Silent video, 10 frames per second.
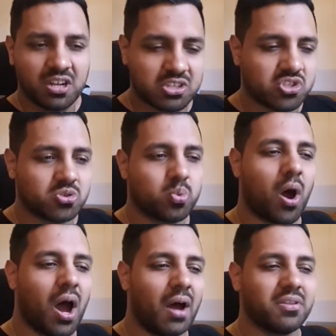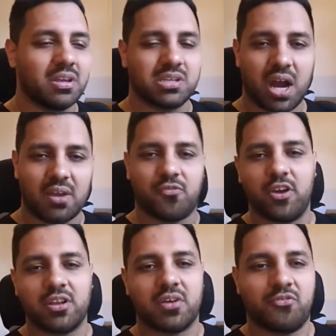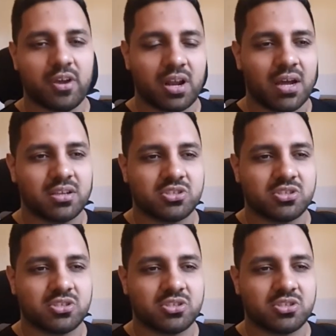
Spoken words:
This is how these guys think. They think like